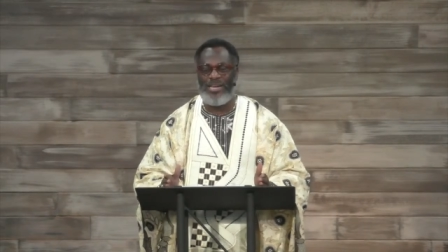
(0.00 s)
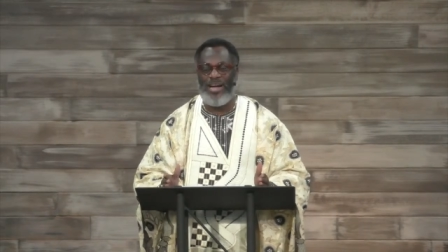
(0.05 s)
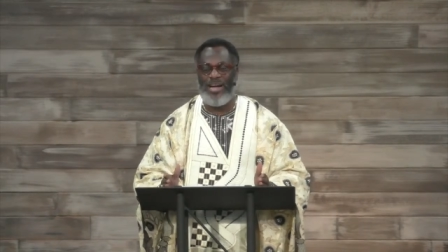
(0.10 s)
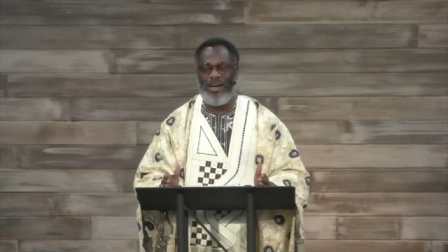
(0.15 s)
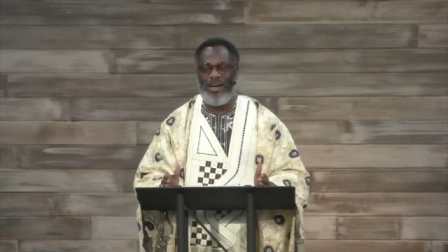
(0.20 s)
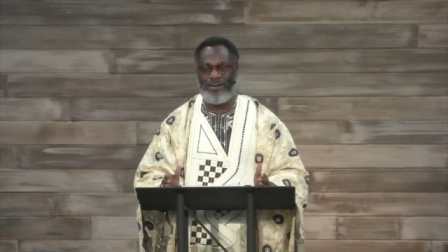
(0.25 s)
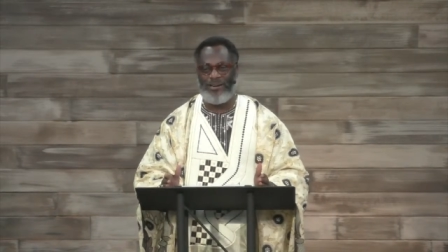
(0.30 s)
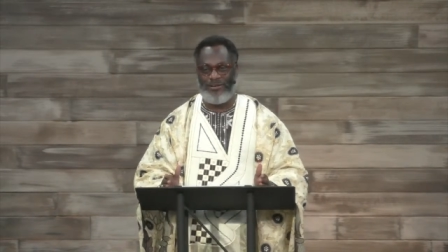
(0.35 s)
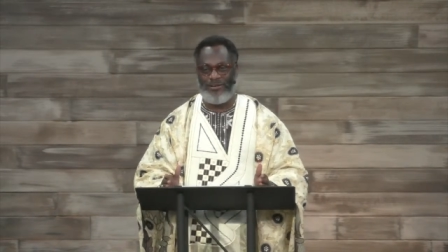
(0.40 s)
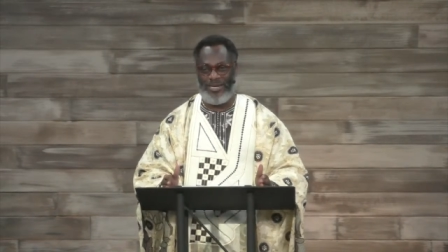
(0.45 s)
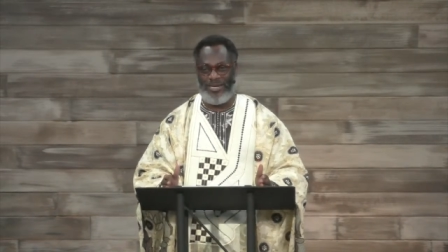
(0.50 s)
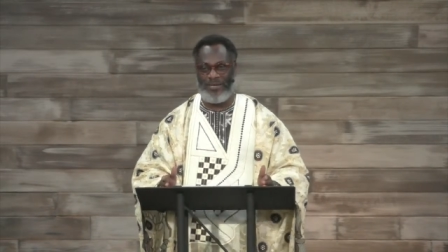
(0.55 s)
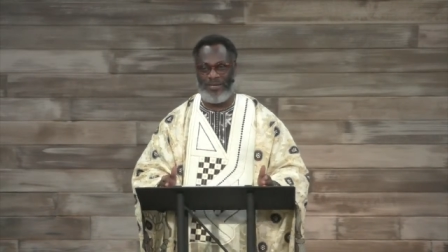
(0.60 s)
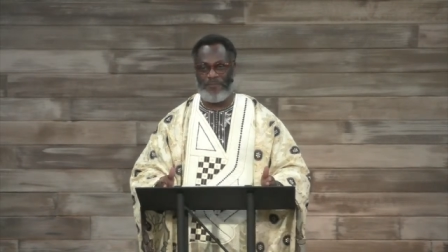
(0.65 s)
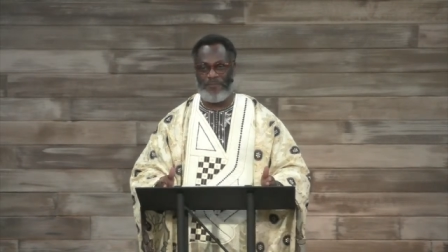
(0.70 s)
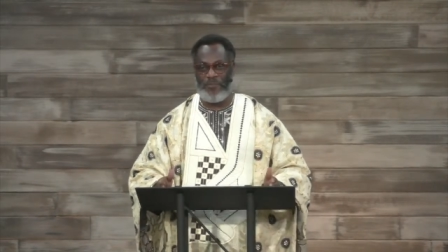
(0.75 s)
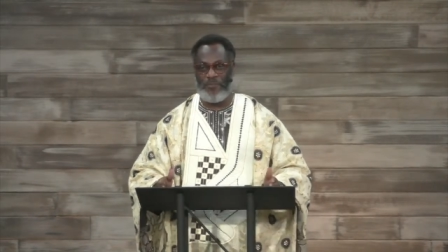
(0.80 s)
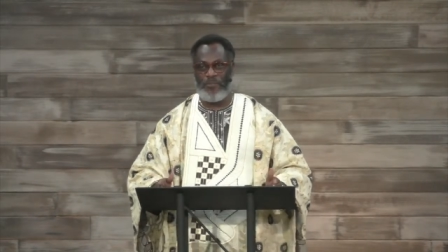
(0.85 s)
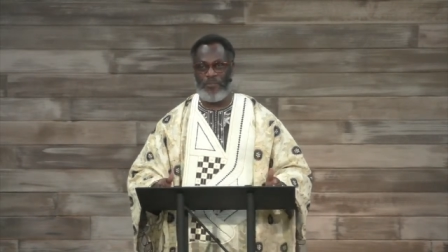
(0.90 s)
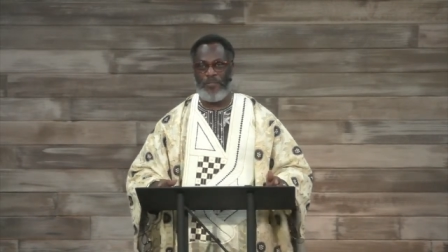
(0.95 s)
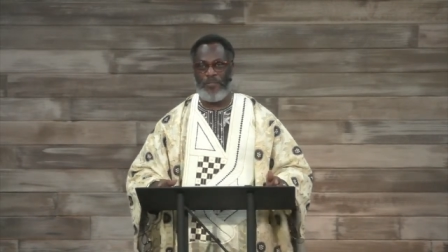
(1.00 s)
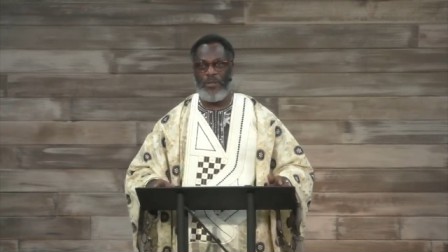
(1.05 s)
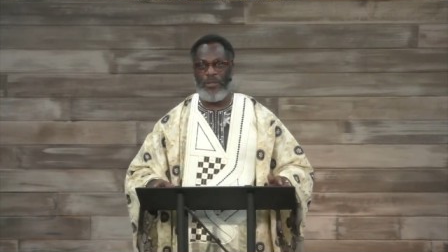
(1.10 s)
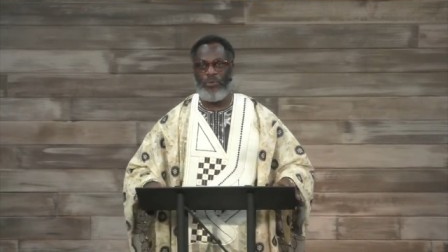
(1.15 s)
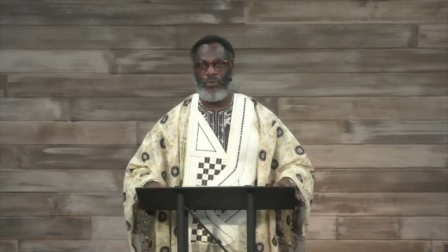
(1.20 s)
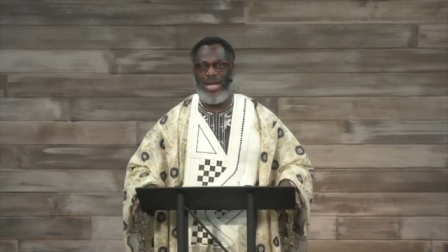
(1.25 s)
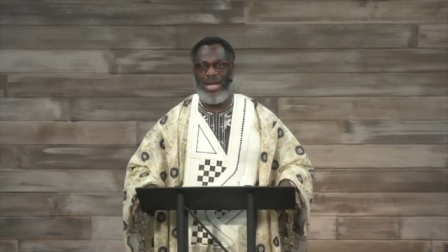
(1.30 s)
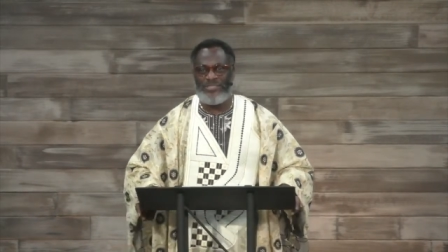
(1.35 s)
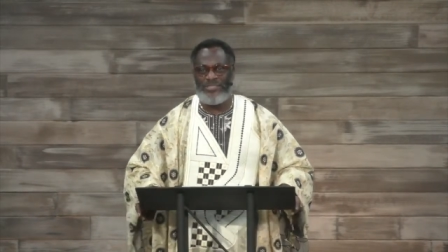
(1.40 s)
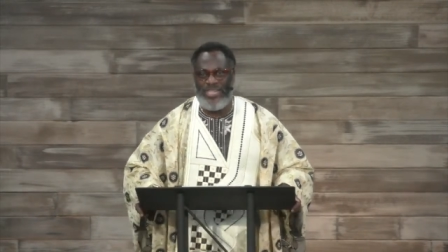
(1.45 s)
hungry.
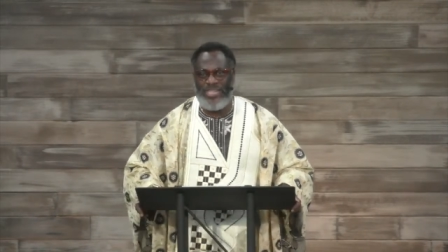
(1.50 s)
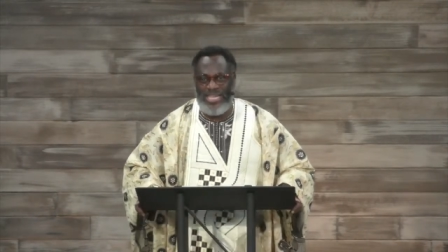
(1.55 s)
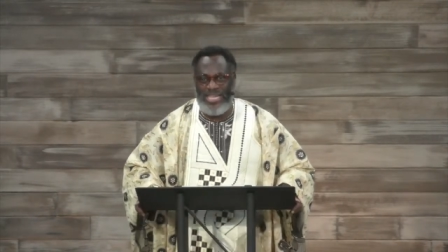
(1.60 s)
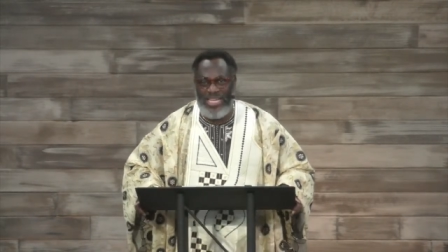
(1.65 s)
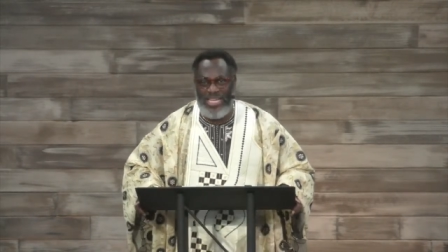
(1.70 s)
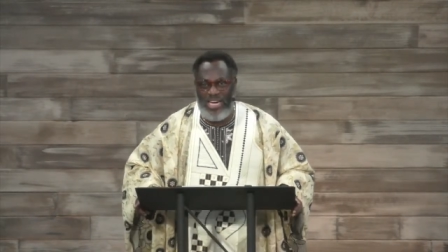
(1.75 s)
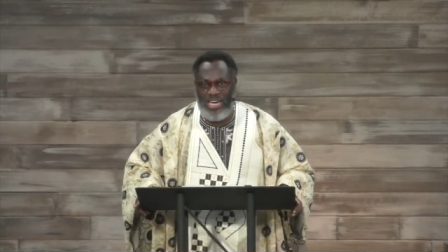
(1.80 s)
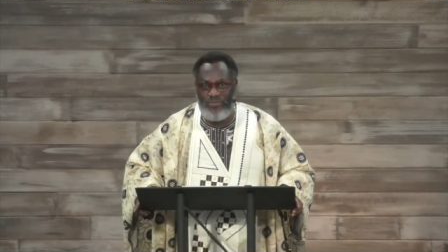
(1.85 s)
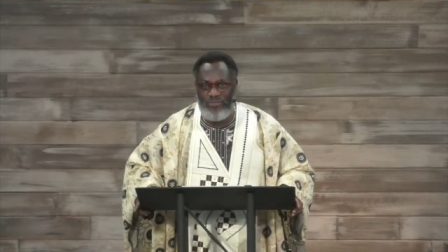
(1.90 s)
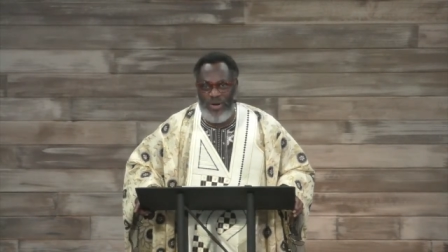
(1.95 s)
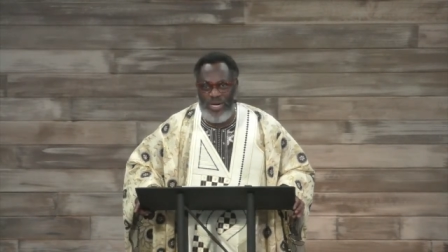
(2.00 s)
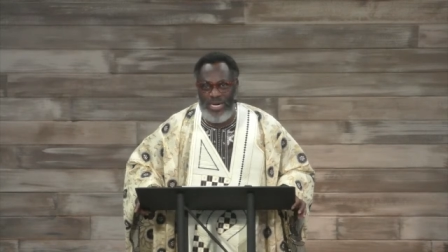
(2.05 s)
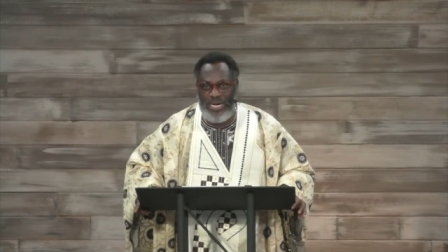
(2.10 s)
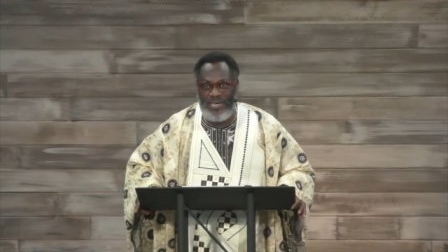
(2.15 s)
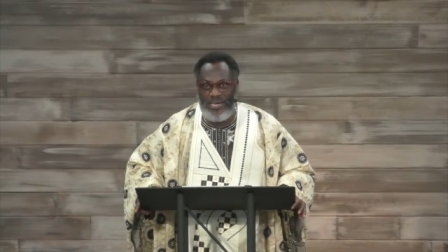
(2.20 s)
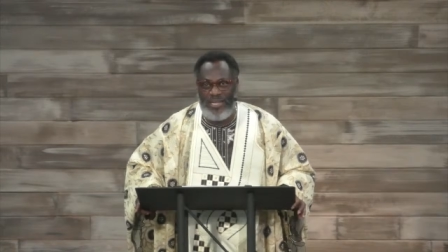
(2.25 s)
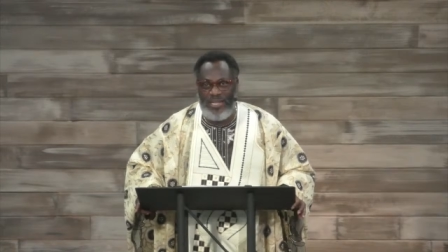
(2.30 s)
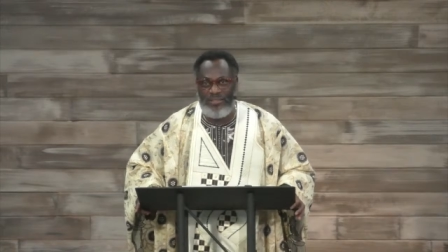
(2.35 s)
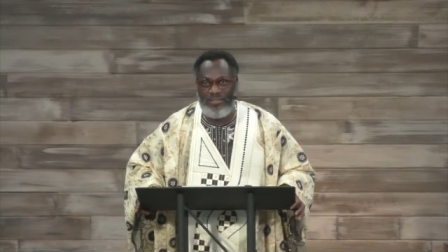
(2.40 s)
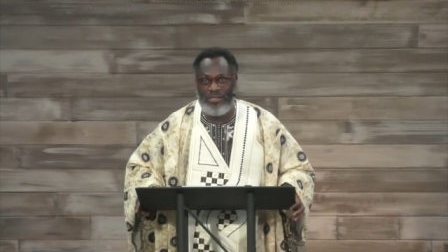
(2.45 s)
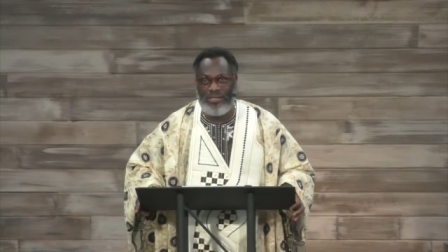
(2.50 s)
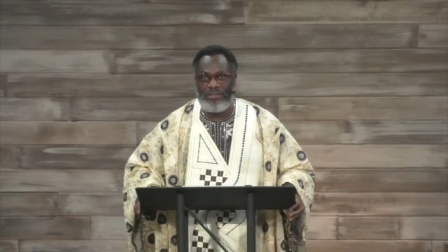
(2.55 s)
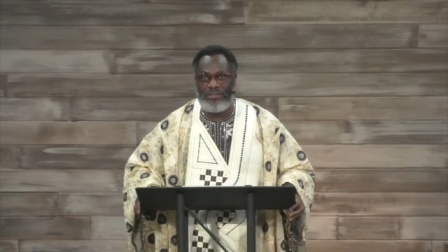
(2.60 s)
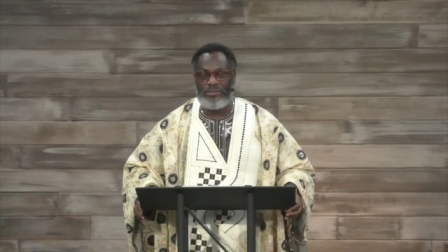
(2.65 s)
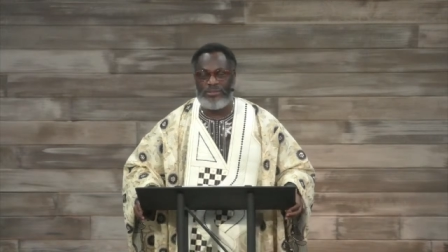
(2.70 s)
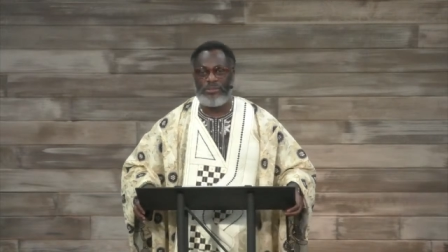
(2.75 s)
We are taking care of one another,